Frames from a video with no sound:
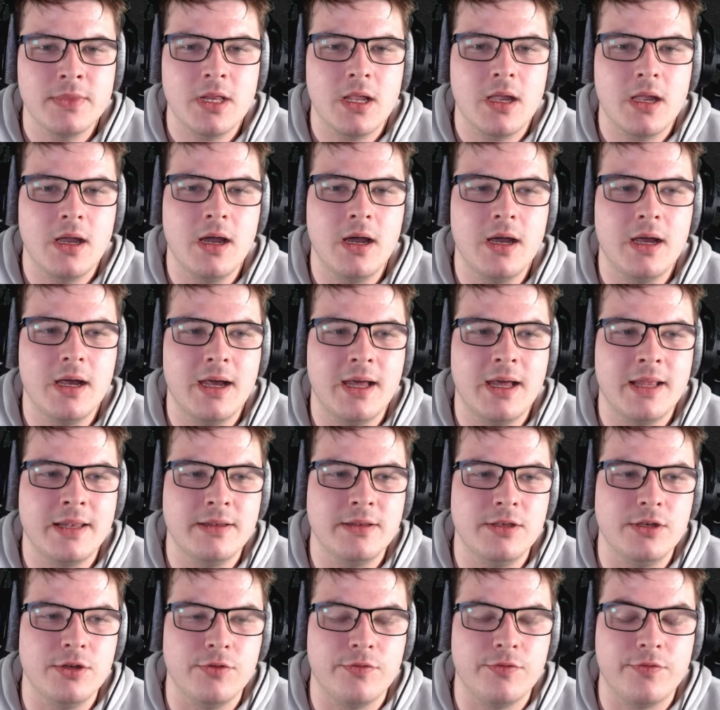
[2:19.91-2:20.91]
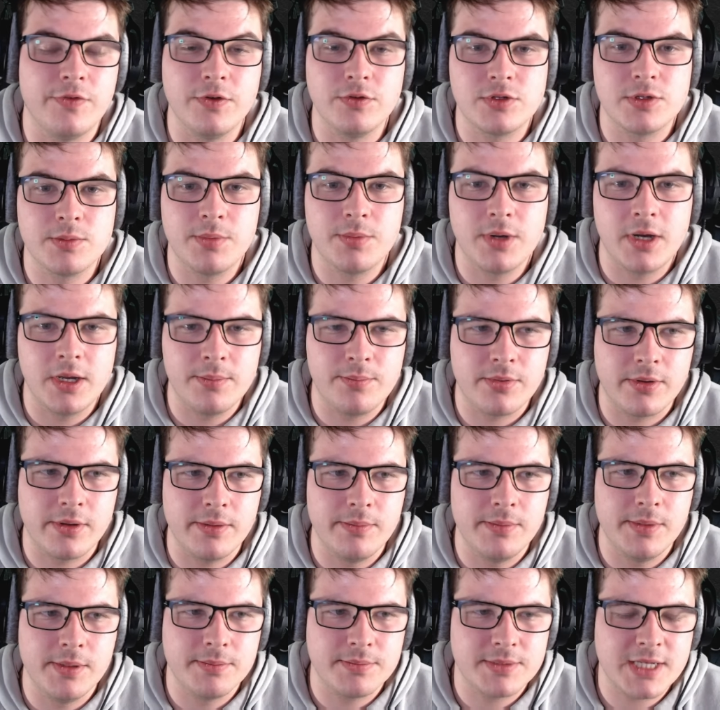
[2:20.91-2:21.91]
and you filter by
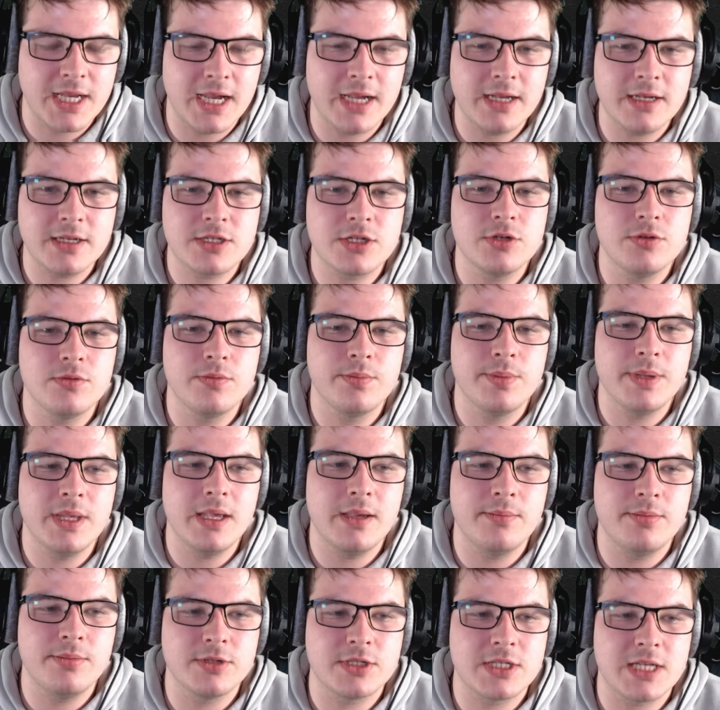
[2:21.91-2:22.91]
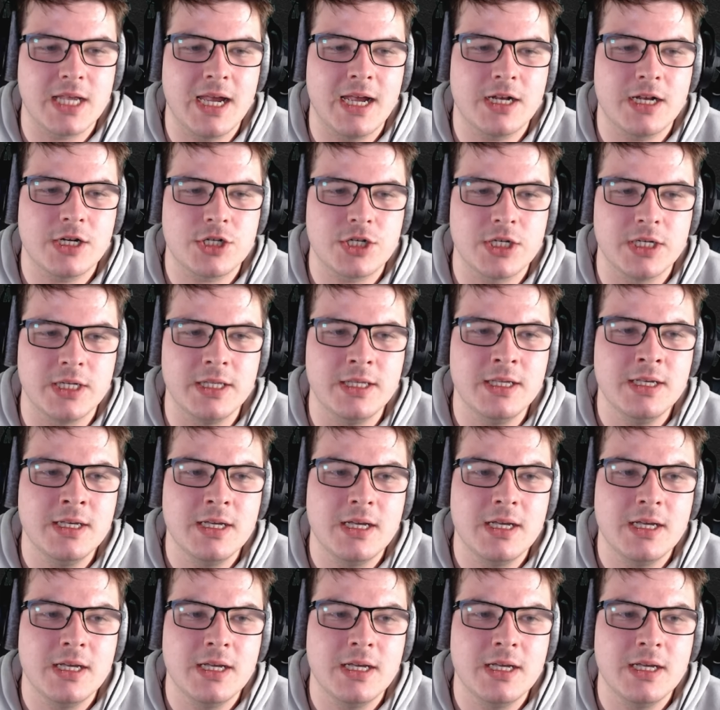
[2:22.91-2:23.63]
premium tanks, you'll be able to actually